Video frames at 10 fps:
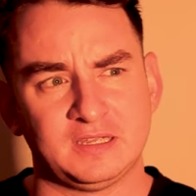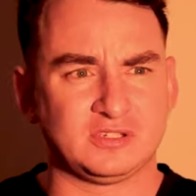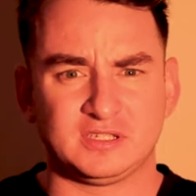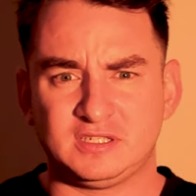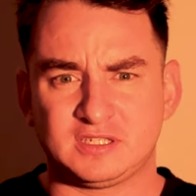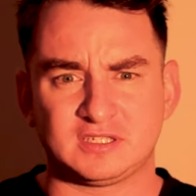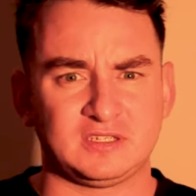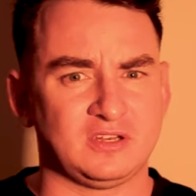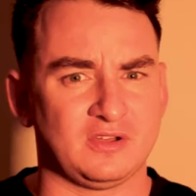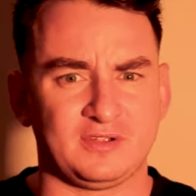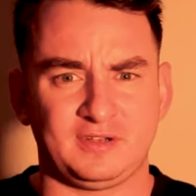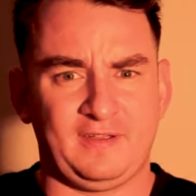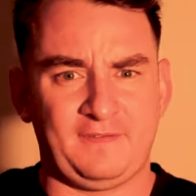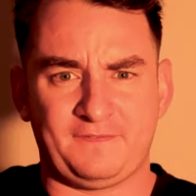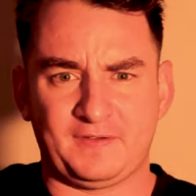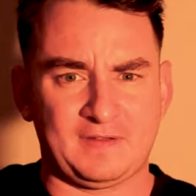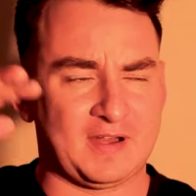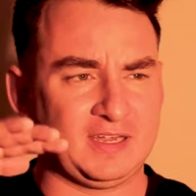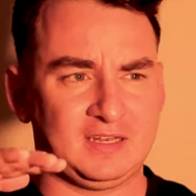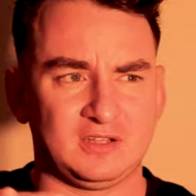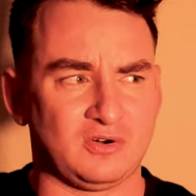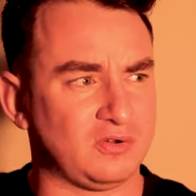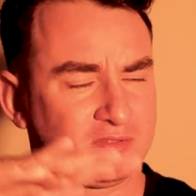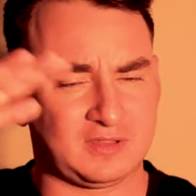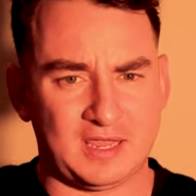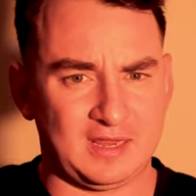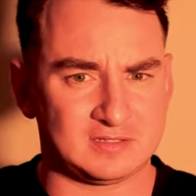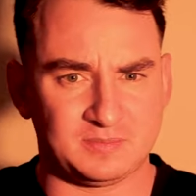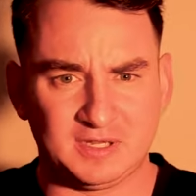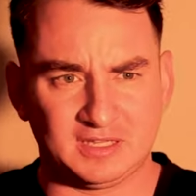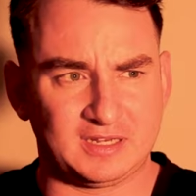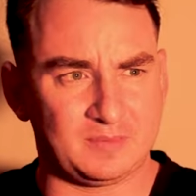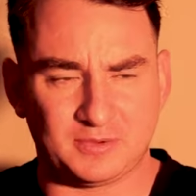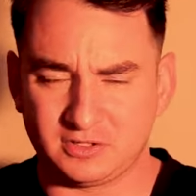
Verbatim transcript: Usually just, you know, if I need the whole thing to be lit up,